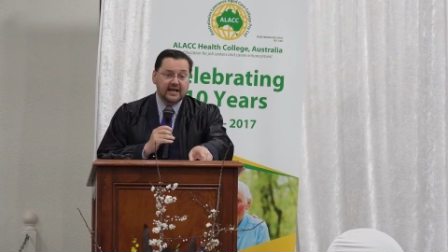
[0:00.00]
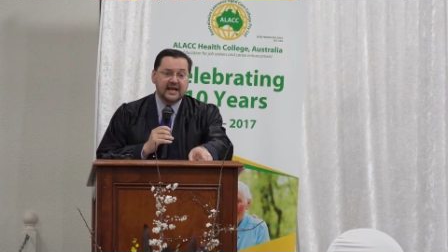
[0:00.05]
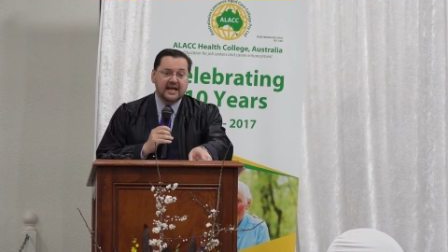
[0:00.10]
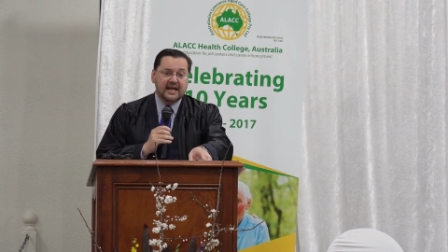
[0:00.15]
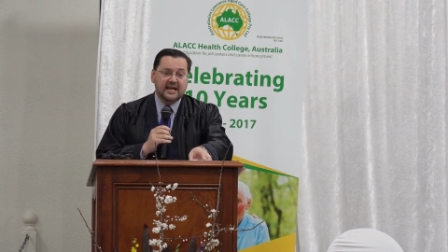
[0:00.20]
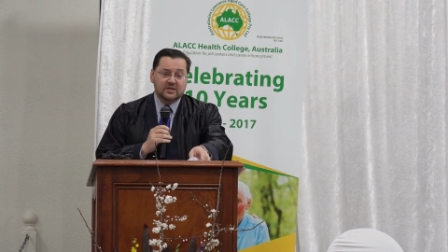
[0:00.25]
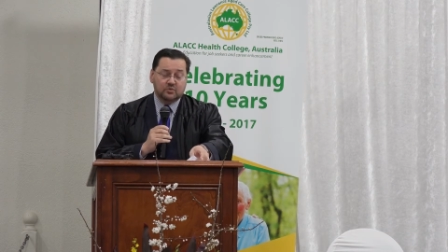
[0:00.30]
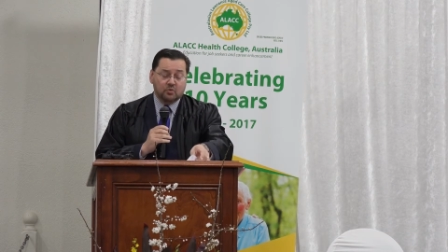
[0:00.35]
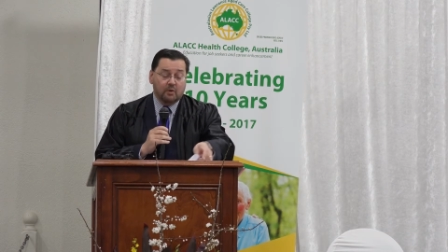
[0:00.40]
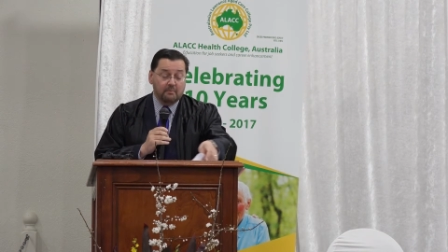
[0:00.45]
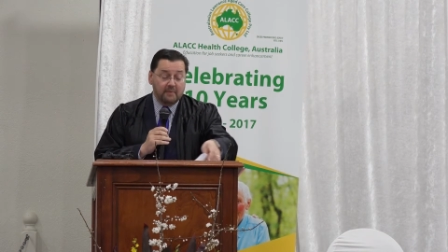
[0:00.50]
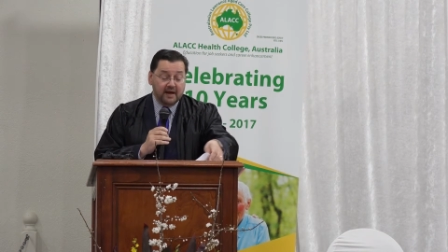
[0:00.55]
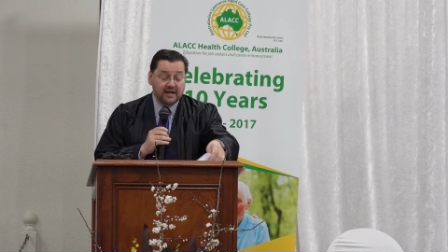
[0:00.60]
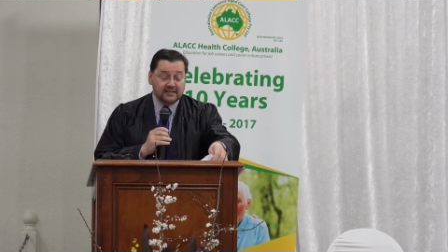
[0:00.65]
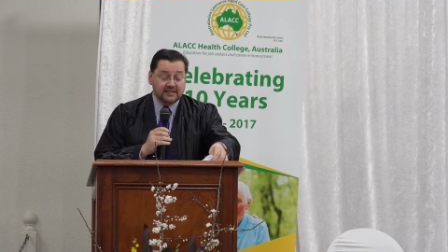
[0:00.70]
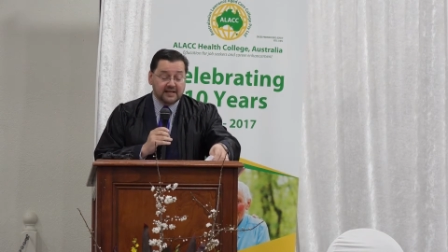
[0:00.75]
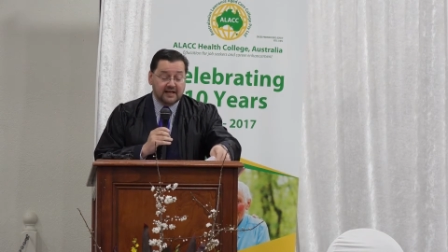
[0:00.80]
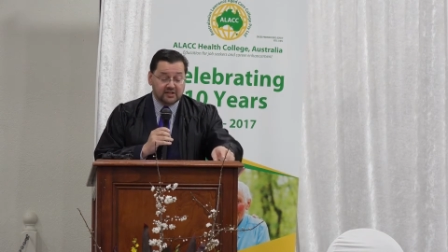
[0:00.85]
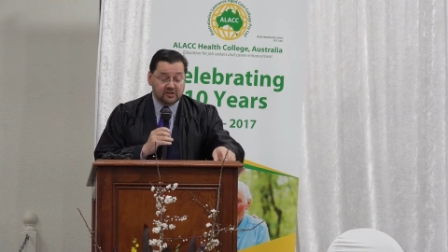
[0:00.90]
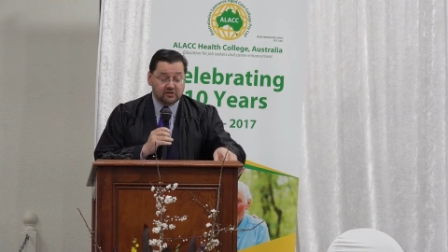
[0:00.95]
is what makes
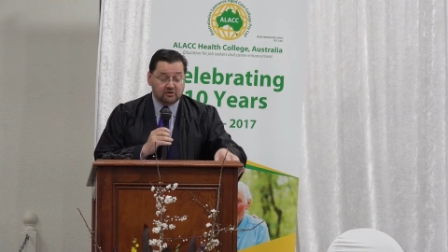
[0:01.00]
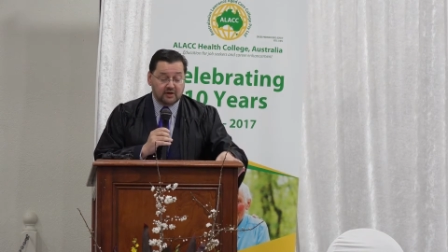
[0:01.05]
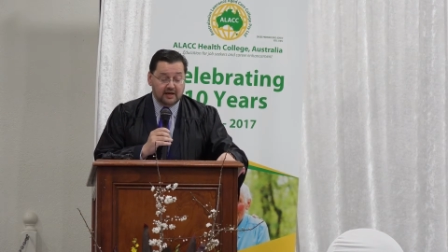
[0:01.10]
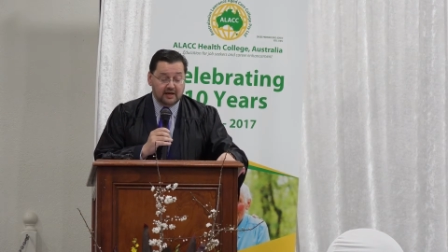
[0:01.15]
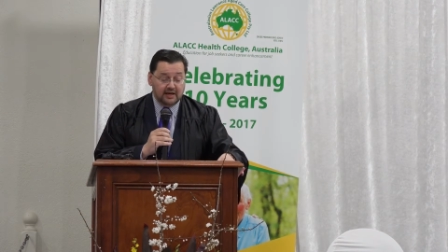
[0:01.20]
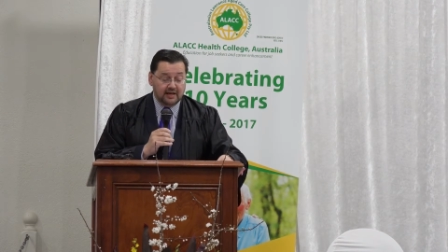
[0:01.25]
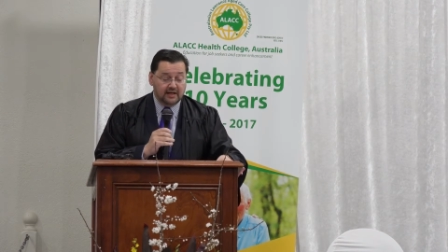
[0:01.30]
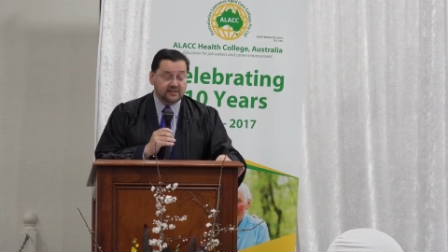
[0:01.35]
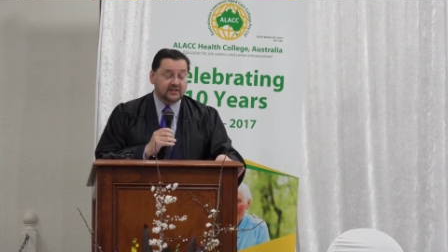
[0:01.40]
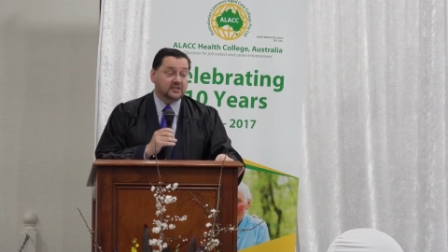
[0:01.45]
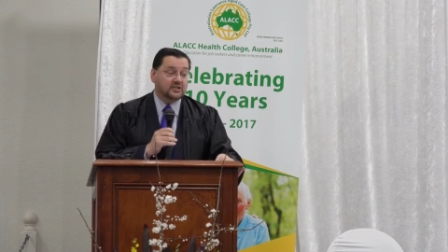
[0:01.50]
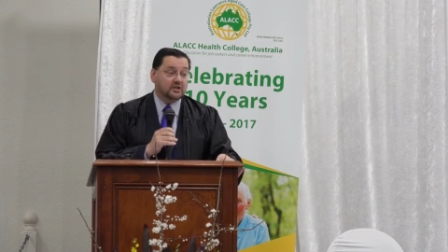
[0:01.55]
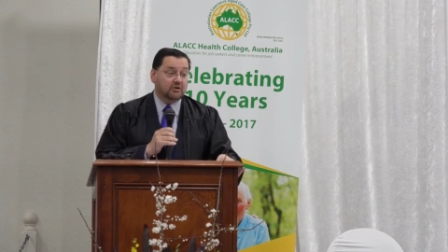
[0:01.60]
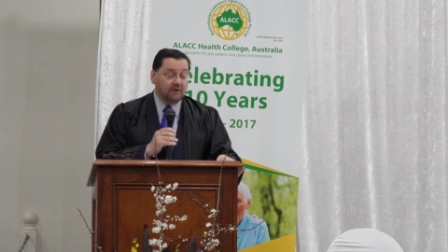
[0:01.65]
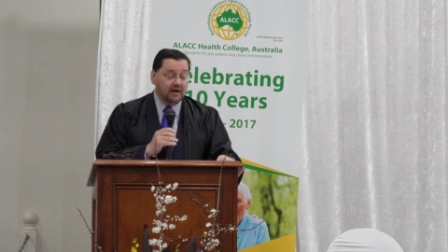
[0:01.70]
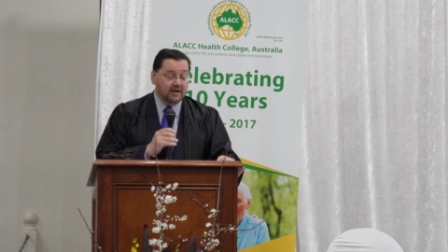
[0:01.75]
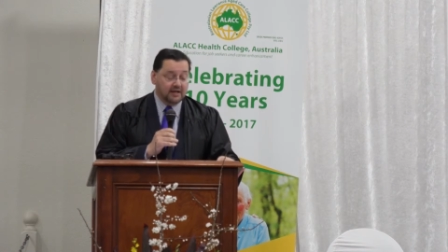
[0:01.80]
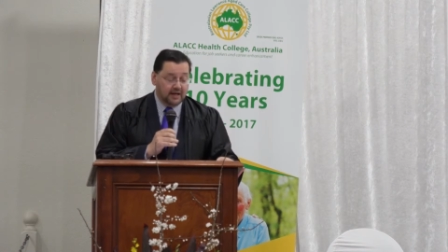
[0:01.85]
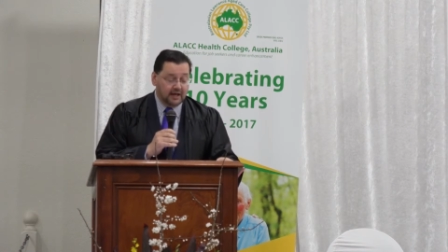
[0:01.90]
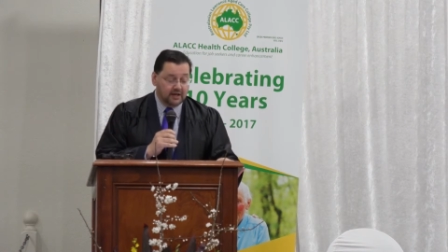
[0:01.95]
Australia such a
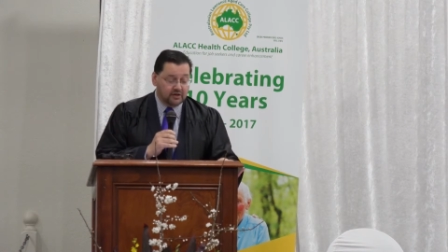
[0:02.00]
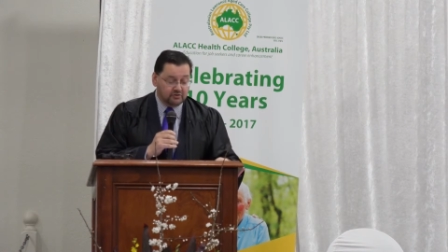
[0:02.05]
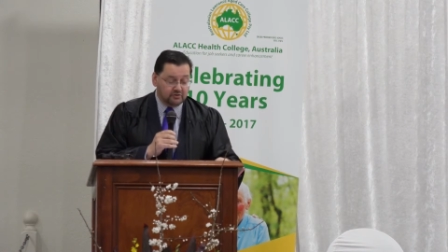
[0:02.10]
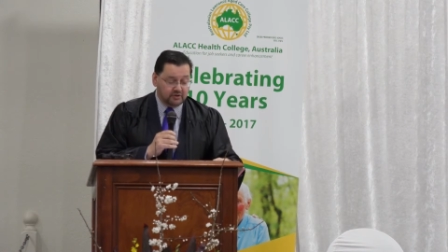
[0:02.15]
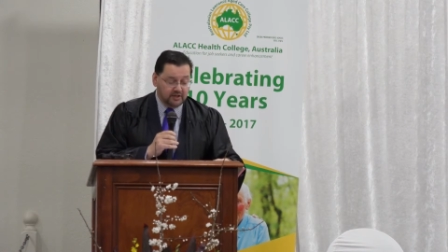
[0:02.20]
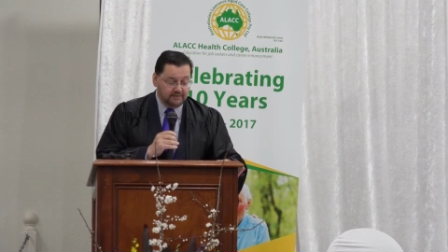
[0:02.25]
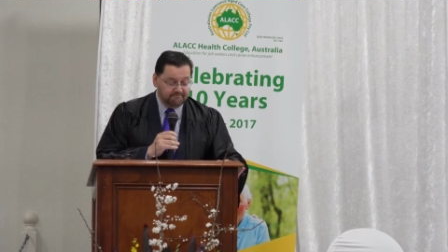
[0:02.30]
great country.